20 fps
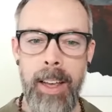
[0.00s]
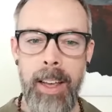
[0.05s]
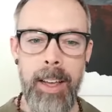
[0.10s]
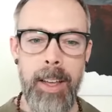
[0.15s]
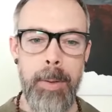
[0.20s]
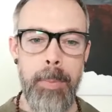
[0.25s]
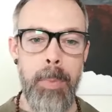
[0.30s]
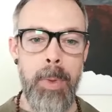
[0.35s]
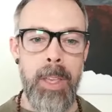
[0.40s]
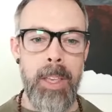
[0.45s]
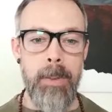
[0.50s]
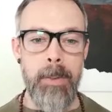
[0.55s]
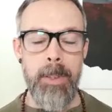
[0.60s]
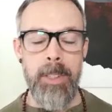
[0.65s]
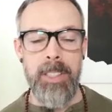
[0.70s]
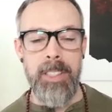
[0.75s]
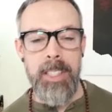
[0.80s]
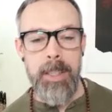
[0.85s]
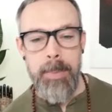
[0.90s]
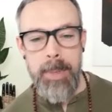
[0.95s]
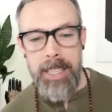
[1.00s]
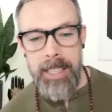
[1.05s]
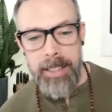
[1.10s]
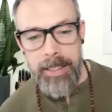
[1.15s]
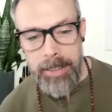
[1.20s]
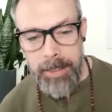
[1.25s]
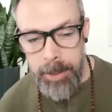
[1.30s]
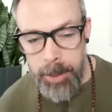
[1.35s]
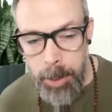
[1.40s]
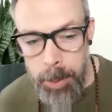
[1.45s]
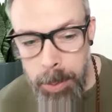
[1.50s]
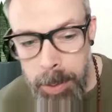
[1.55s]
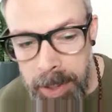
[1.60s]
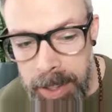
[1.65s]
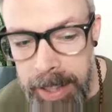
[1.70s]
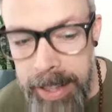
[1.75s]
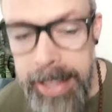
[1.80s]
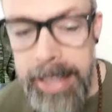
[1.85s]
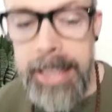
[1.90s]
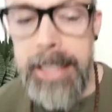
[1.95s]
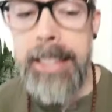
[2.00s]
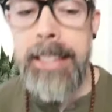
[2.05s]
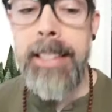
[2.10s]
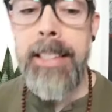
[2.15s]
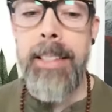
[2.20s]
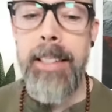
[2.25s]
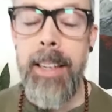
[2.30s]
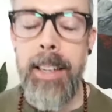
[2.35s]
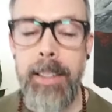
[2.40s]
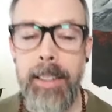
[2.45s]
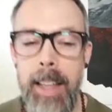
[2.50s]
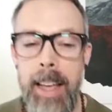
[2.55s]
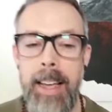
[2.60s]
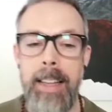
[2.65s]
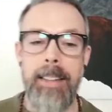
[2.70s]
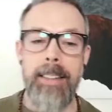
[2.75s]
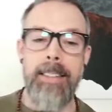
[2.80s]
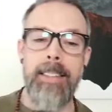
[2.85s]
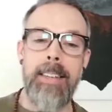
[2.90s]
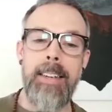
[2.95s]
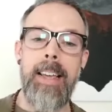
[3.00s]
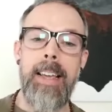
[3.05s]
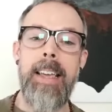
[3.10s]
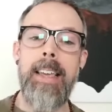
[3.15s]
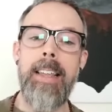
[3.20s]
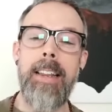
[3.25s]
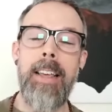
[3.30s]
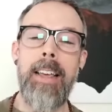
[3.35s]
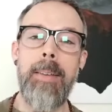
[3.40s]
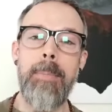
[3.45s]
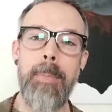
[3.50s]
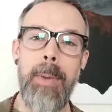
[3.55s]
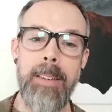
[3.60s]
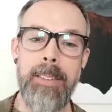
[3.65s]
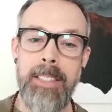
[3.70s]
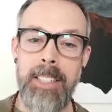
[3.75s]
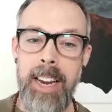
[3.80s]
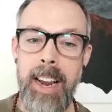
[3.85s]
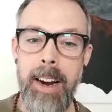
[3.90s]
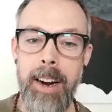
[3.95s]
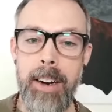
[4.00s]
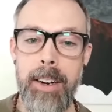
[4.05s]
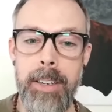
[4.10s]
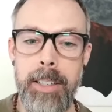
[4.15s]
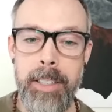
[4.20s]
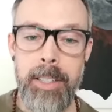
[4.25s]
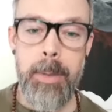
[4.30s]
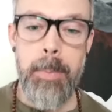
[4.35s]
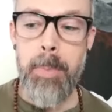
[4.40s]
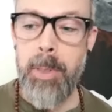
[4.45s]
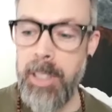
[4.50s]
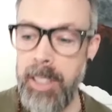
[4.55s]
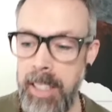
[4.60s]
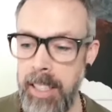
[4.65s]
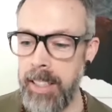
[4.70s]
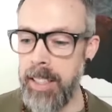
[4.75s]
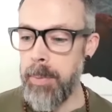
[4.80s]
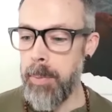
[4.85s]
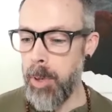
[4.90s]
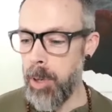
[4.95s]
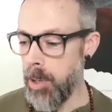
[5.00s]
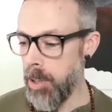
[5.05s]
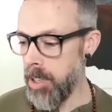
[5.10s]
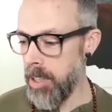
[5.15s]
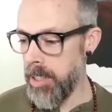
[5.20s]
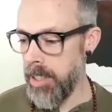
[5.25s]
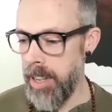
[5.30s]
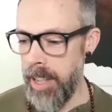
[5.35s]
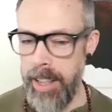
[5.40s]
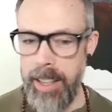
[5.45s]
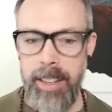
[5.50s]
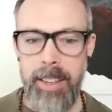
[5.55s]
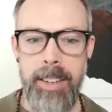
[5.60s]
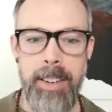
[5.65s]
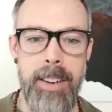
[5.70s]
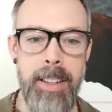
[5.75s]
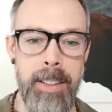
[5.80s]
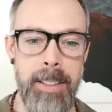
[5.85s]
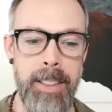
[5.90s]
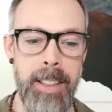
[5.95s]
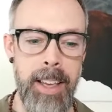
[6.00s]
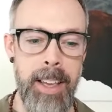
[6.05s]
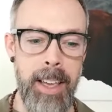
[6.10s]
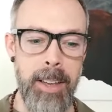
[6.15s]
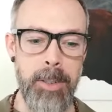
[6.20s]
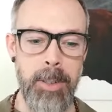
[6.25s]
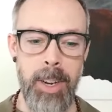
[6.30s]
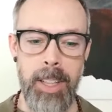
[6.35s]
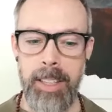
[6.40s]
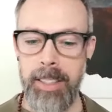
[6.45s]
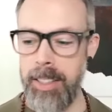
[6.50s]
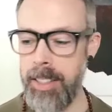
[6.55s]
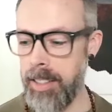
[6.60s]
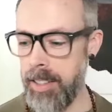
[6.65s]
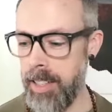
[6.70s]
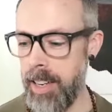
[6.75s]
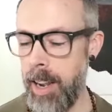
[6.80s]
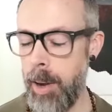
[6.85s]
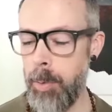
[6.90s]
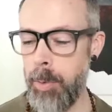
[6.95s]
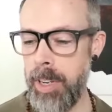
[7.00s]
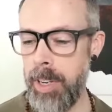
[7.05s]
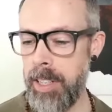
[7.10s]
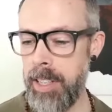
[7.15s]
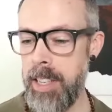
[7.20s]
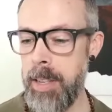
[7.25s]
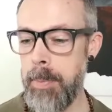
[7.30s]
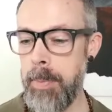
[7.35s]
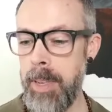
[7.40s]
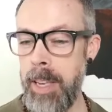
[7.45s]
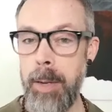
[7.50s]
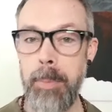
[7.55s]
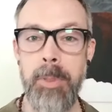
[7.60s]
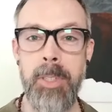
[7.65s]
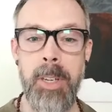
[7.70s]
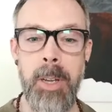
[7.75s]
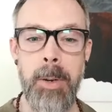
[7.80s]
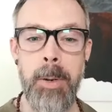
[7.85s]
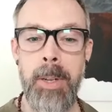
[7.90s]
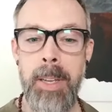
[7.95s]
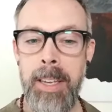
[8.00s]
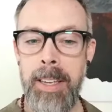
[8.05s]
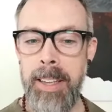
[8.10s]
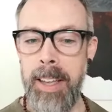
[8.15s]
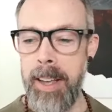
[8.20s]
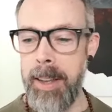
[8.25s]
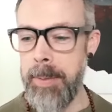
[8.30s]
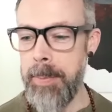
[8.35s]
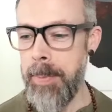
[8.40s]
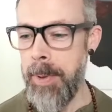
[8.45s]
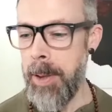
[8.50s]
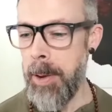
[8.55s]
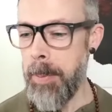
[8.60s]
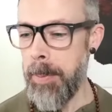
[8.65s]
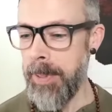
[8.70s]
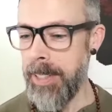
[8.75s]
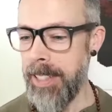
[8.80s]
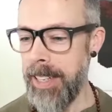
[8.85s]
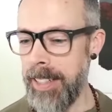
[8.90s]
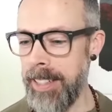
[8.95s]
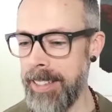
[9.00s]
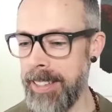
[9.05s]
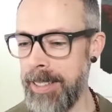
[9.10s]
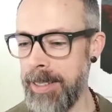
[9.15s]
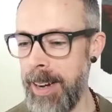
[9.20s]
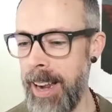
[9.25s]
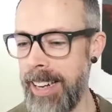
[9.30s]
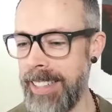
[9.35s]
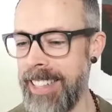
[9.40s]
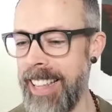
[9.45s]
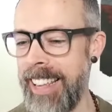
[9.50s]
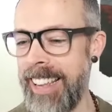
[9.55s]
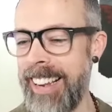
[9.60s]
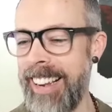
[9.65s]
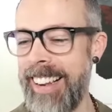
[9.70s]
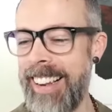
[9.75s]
Um, if you see me do this a lot tonight, my chair is completely broken and, and the hydraulic does not want to keep me up. So um, I hope it's not distracting.